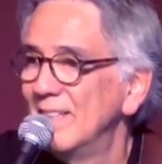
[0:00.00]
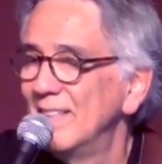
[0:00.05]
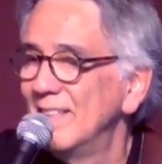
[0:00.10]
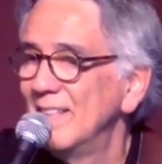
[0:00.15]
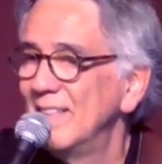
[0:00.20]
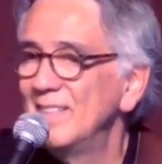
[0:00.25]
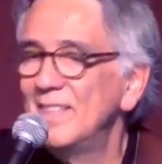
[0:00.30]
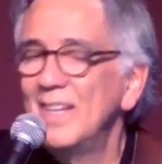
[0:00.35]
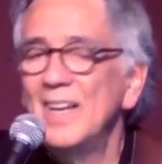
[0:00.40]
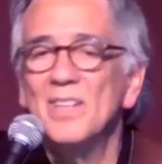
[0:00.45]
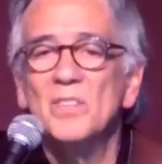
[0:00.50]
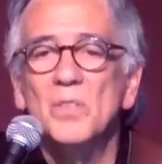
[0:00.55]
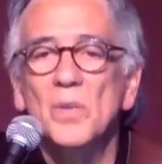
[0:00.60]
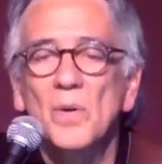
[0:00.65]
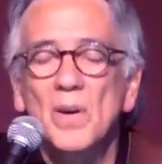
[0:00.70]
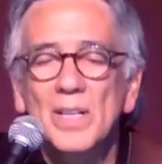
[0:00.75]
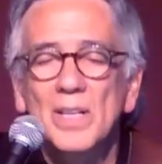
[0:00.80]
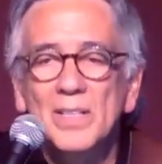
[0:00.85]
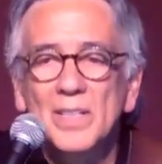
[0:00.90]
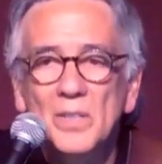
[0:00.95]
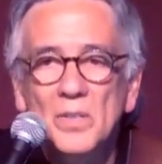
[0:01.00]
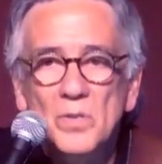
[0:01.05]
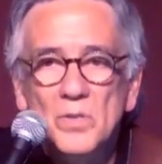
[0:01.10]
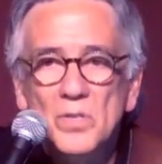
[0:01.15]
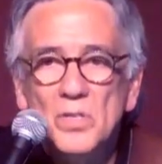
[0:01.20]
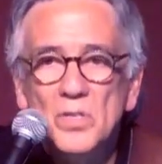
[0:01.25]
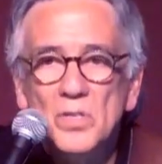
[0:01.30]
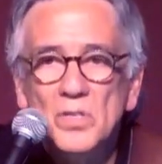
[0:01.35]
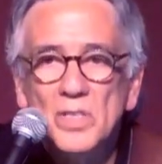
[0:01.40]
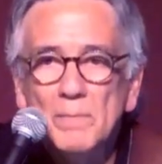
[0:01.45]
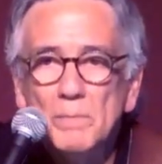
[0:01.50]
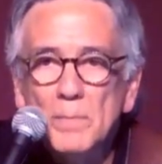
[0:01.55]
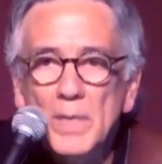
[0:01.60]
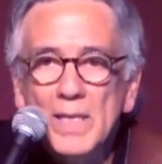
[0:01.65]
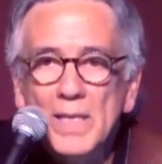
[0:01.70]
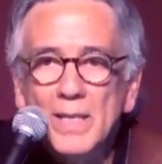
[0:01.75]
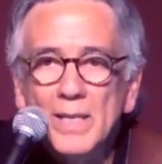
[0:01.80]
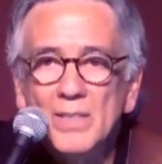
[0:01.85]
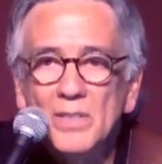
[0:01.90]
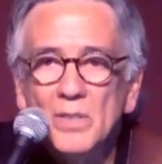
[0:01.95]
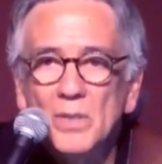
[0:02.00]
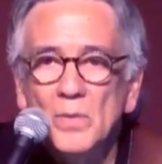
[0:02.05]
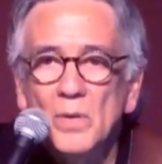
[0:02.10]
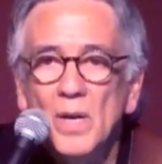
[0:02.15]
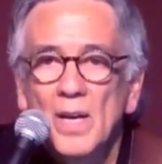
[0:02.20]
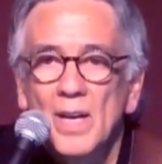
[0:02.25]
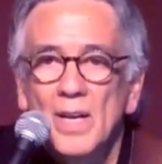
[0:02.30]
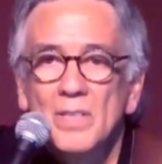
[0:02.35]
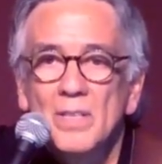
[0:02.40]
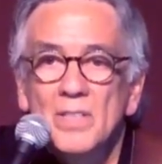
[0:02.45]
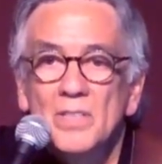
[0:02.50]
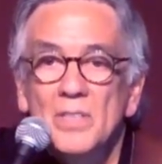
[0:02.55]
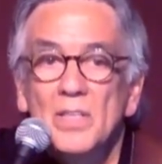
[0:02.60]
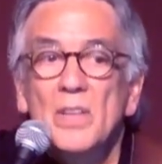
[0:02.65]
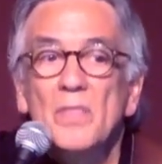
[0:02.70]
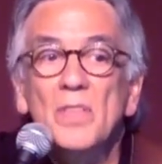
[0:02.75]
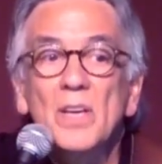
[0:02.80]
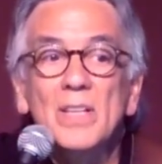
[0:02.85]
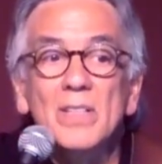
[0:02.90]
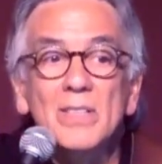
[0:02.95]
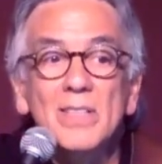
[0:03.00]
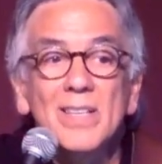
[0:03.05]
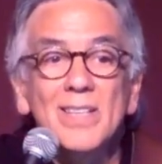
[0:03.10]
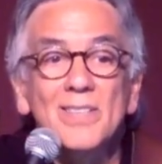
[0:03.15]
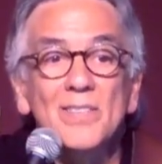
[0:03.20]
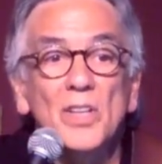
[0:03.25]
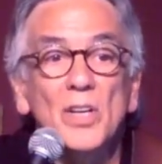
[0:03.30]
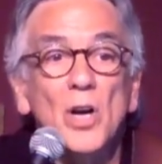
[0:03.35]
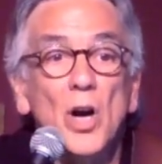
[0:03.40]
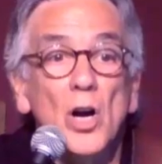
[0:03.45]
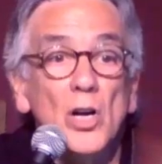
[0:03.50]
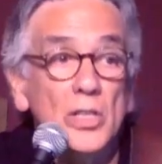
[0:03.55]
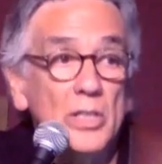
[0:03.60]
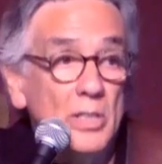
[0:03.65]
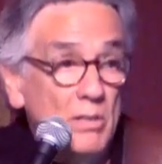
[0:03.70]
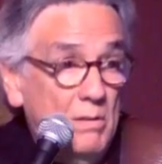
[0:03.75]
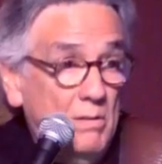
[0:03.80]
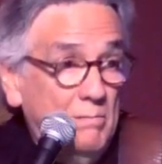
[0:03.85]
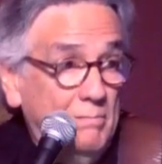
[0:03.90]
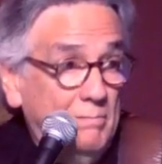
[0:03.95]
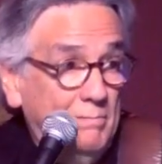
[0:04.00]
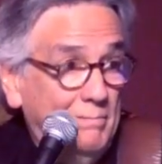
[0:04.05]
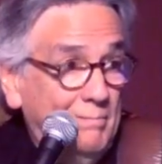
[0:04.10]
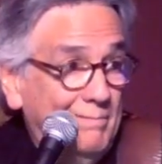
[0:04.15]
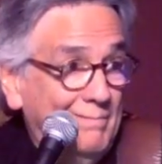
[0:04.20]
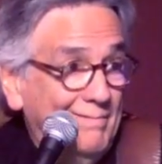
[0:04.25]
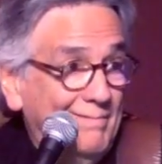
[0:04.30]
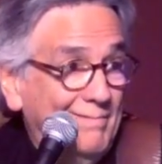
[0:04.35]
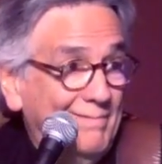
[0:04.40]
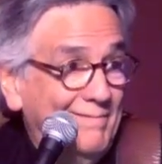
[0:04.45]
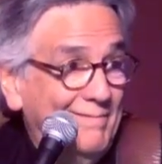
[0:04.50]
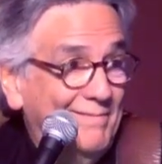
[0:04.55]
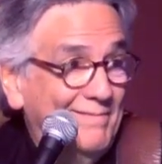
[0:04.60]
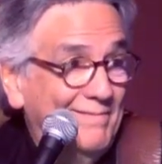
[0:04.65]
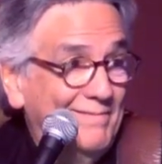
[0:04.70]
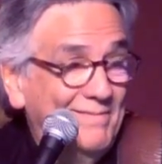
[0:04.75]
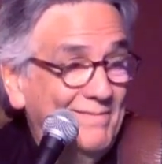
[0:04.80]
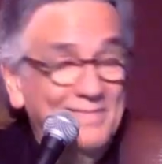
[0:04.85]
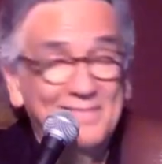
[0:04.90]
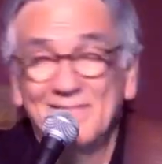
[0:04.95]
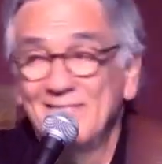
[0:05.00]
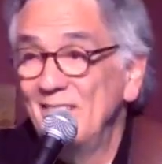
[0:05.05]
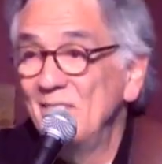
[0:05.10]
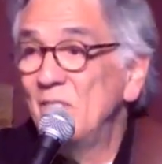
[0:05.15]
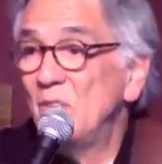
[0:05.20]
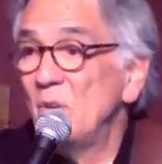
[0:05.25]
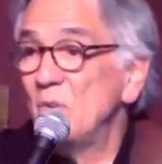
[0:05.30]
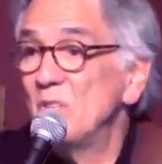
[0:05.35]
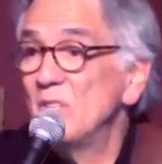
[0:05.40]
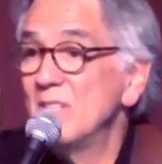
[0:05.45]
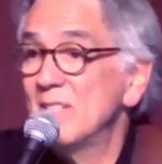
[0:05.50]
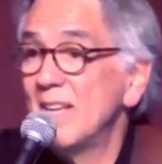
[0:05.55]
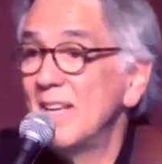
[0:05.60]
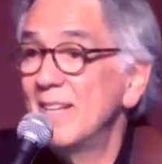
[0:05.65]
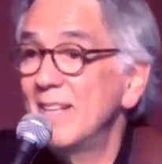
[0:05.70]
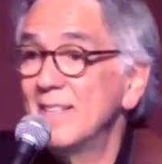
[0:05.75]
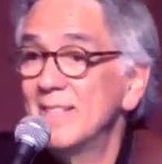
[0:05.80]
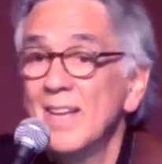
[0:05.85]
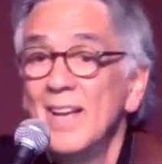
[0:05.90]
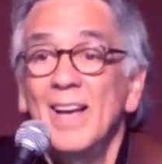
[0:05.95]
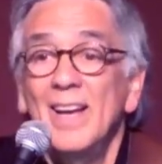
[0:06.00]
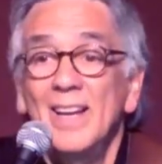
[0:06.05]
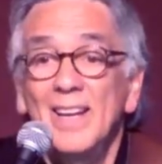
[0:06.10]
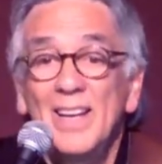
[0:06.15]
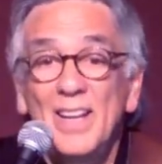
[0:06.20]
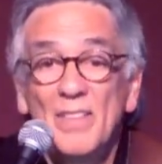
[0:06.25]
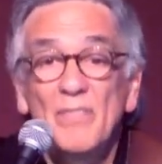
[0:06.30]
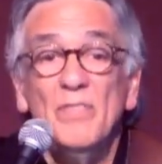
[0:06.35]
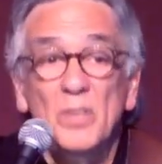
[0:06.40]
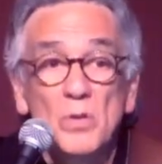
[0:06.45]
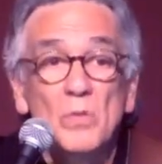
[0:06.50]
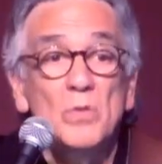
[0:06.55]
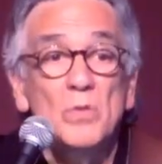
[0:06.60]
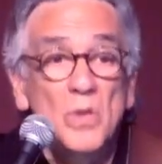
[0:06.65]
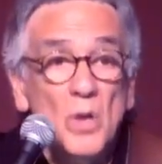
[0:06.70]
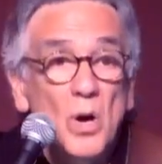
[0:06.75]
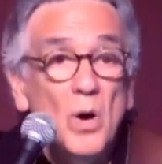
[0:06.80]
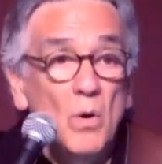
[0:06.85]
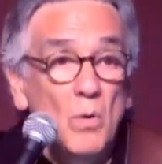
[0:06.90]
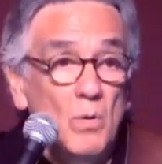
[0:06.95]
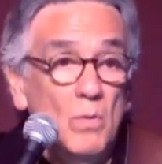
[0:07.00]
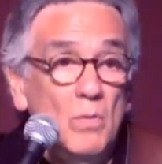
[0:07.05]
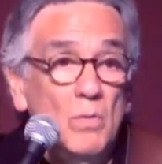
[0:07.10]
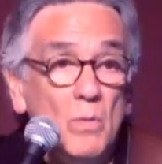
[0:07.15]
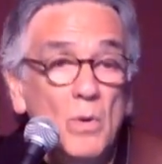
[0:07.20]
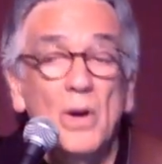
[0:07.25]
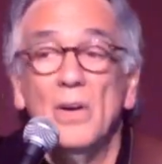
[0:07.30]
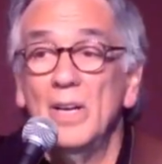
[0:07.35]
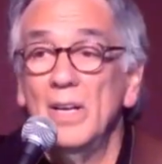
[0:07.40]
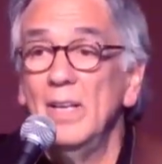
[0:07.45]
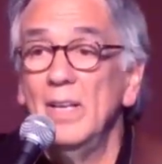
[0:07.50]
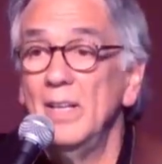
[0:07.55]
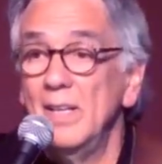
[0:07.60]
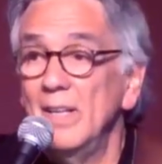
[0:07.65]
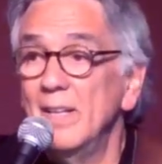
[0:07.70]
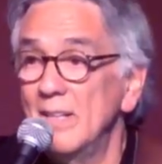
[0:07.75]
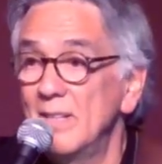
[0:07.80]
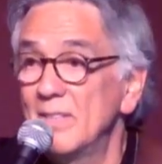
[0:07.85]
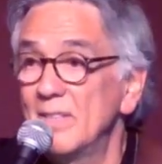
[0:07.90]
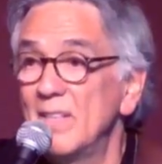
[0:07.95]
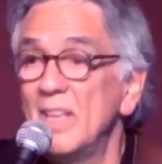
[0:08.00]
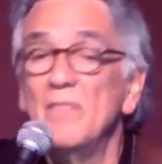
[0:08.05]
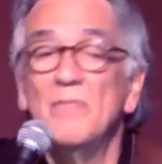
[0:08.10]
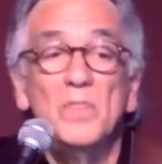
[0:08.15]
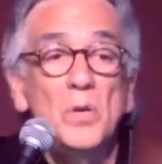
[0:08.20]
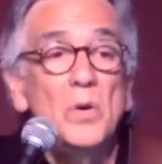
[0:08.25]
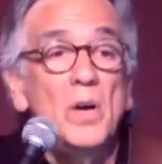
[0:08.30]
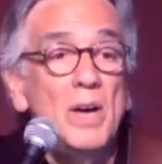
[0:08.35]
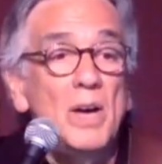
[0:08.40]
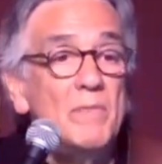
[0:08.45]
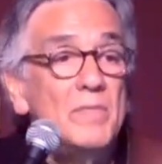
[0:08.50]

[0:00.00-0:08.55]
And she has no idea who she's speaking to. She thinks he's the gardener. And so she says, "If you know where he is, if you have